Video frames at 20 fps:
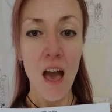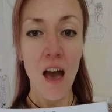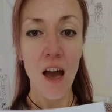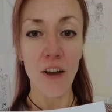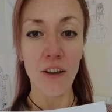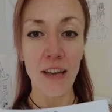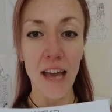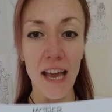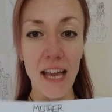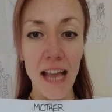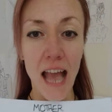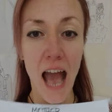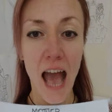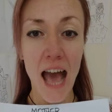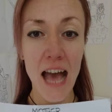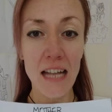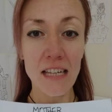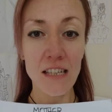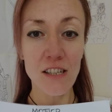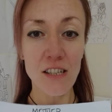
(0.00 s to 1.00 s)
Okay,
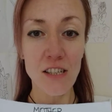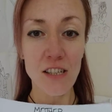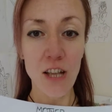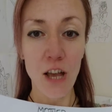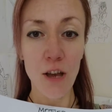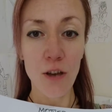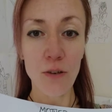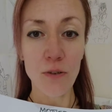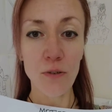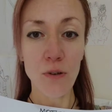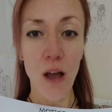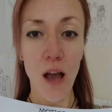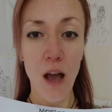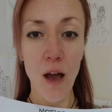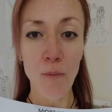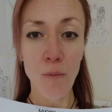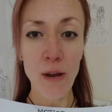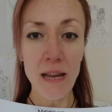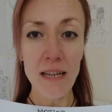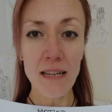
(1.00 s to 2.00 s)
and so
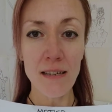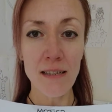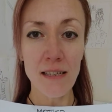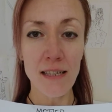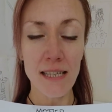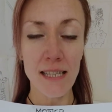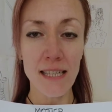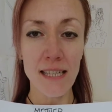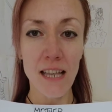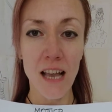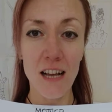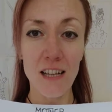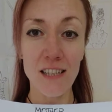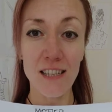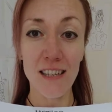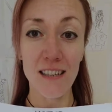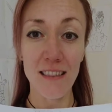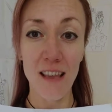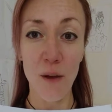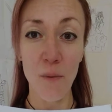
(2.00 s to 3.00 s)
we discussed
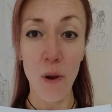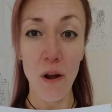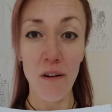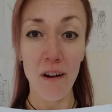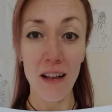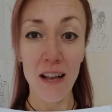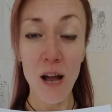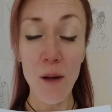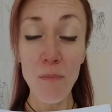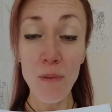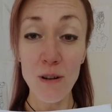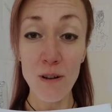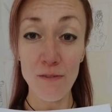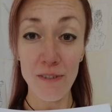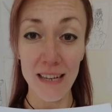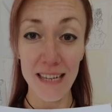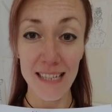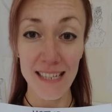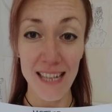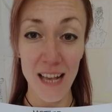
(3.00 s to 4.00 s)
that there were a couple of
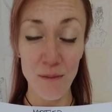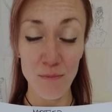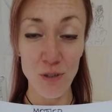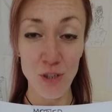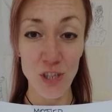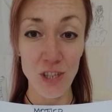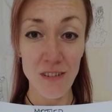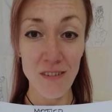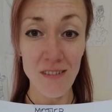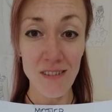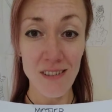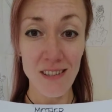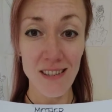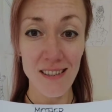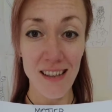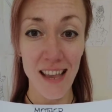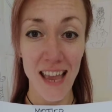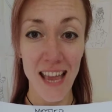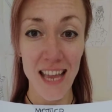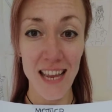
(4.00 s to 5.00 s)

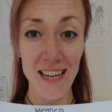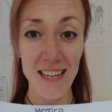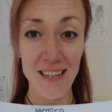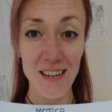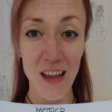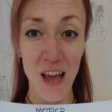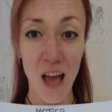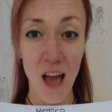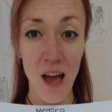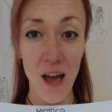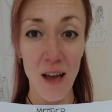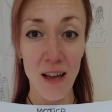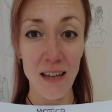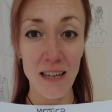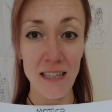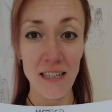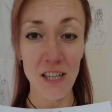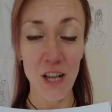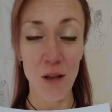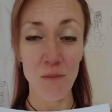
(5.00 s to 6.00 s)
exceptions in
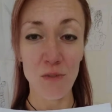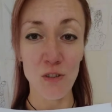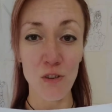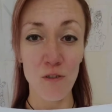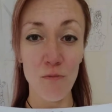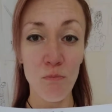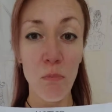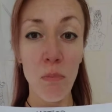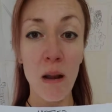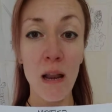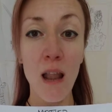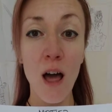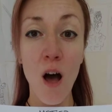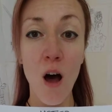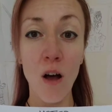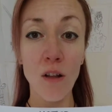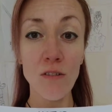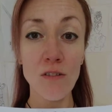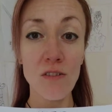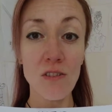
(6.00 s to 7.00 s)
terms of
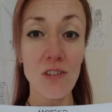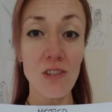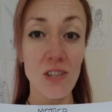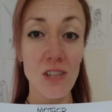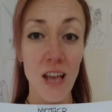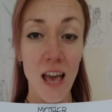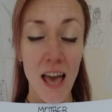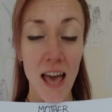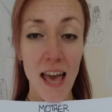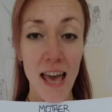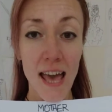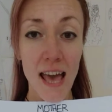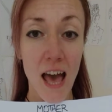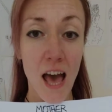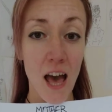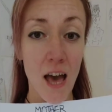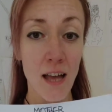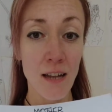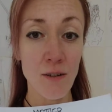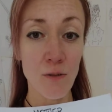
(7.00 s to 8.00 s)
plants,
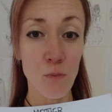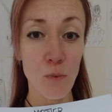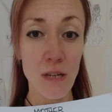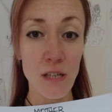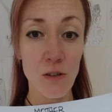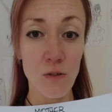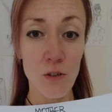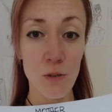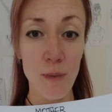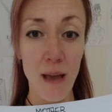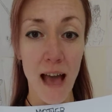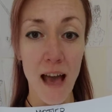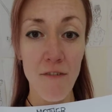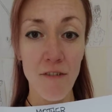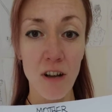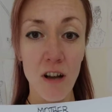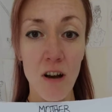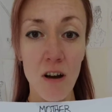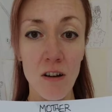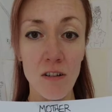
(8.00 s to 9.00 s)
and we talked about
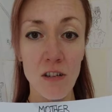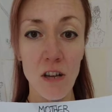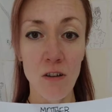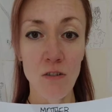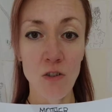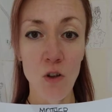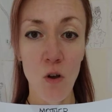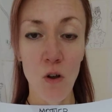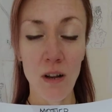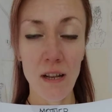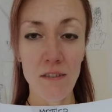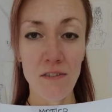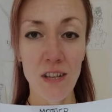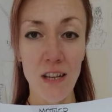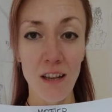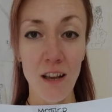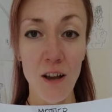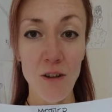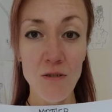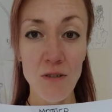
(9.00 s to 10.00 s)
avocados, olives
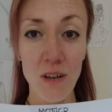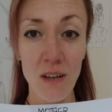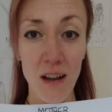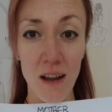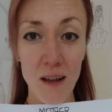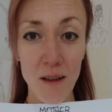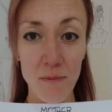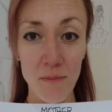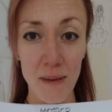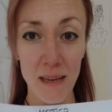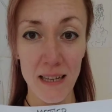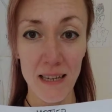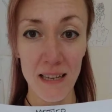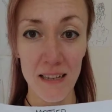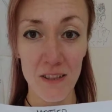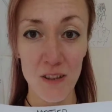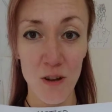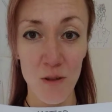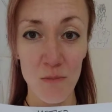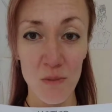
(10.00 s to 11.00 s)
and coconut being
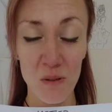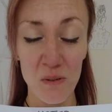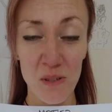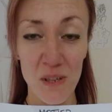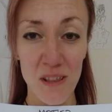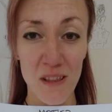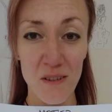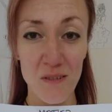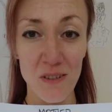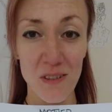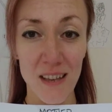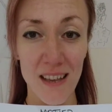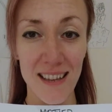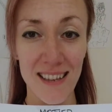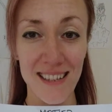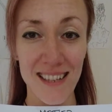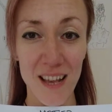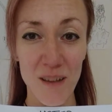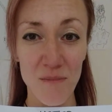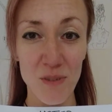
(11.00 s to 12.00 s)
examples of those
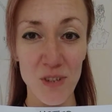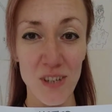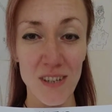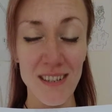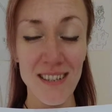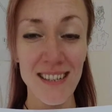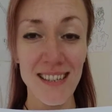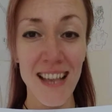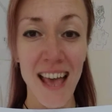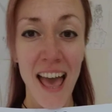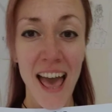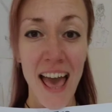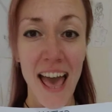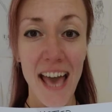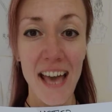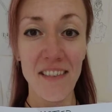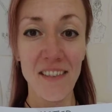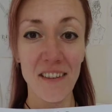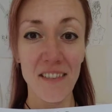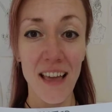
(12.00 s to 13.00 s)
exceptions,
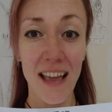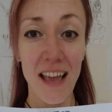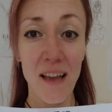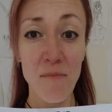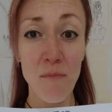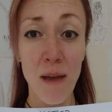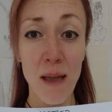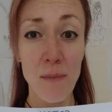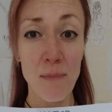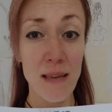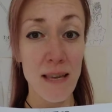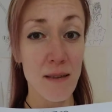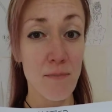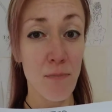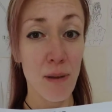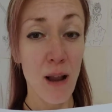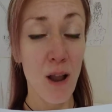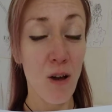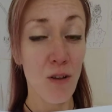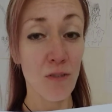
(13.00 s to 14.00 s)
and that they may be
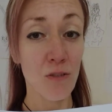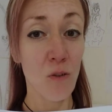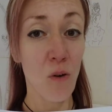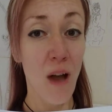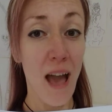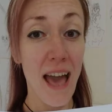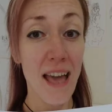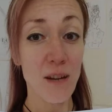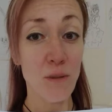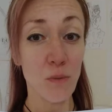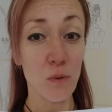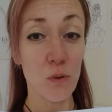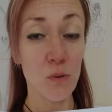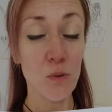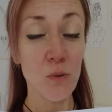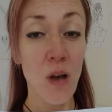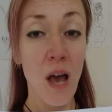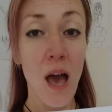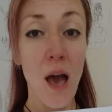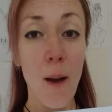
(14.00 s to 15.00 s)
plant, not
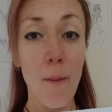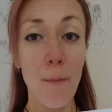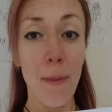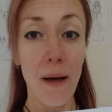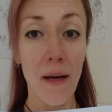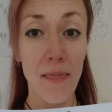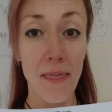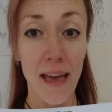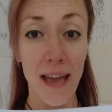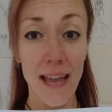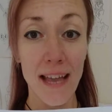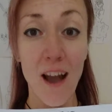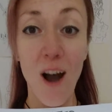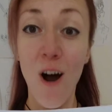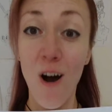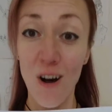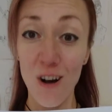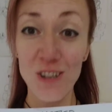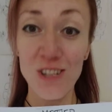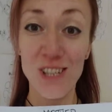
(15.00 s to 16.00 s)
animal, but they
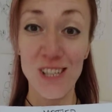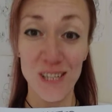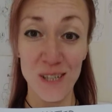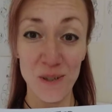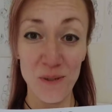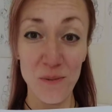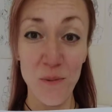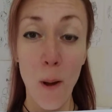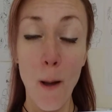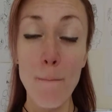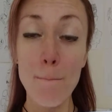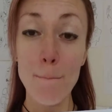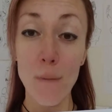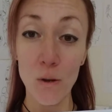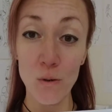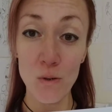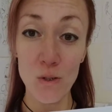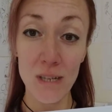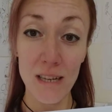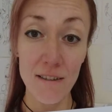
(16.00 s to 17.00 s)
are still
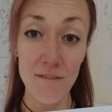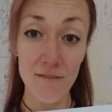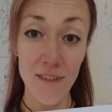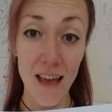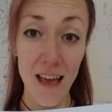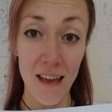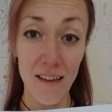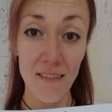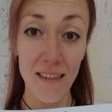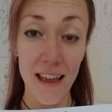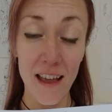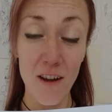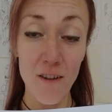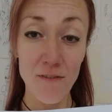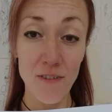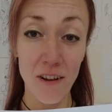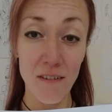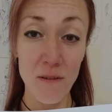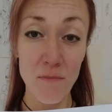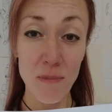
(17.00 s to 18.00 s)
mostly fat. They are
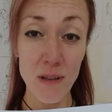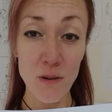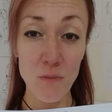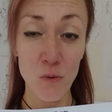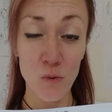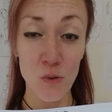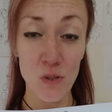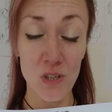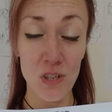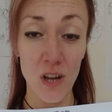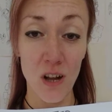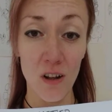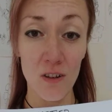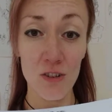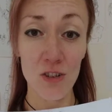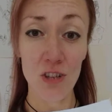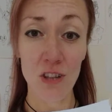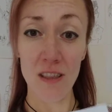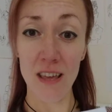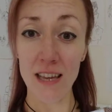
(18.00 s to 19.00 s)
very minimal starch,
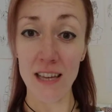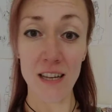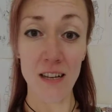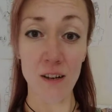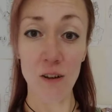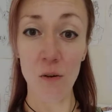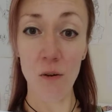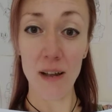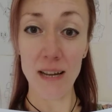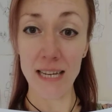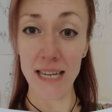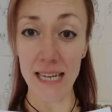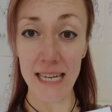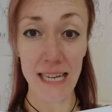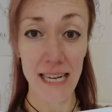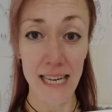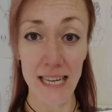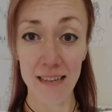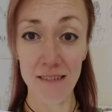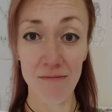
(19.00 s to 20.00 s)
so they can quite
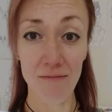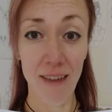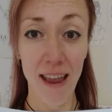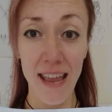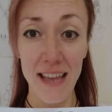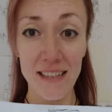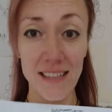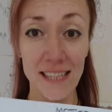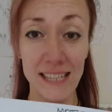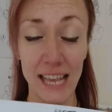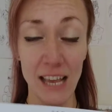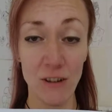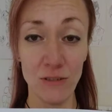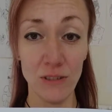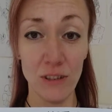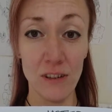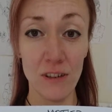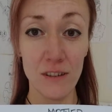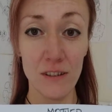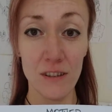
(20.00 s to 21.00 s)
neatly sit on
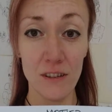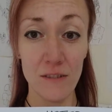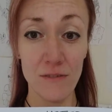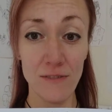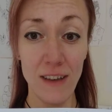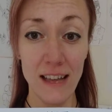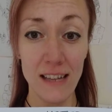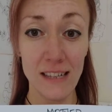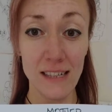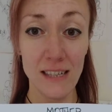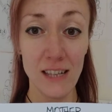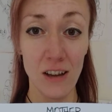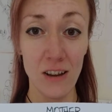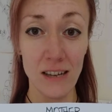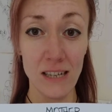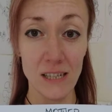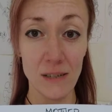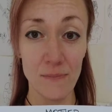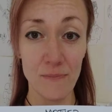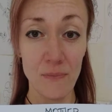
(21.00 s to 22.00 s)
the fat
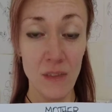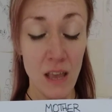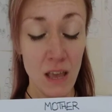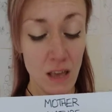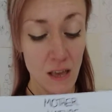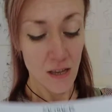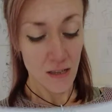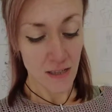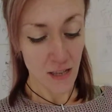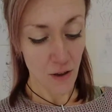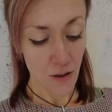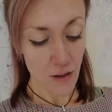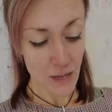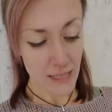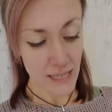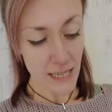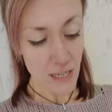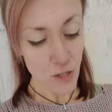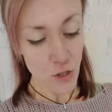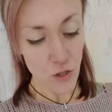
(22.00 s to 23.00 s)
side. So
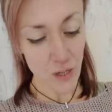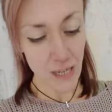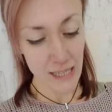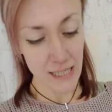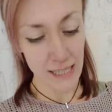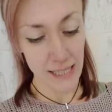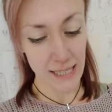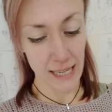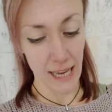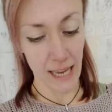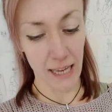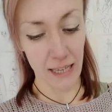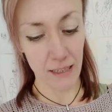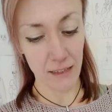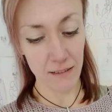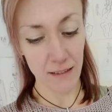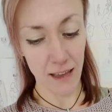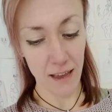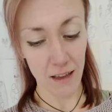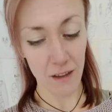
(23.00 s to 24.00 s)
it's interesting
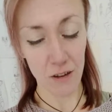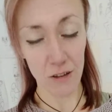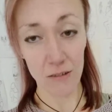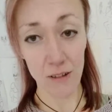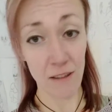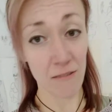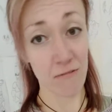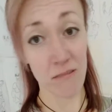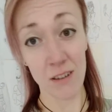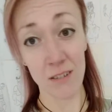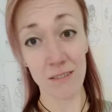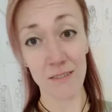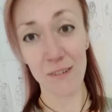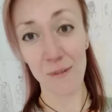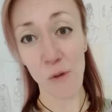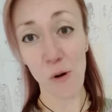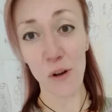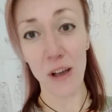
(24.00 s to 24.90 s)
that, what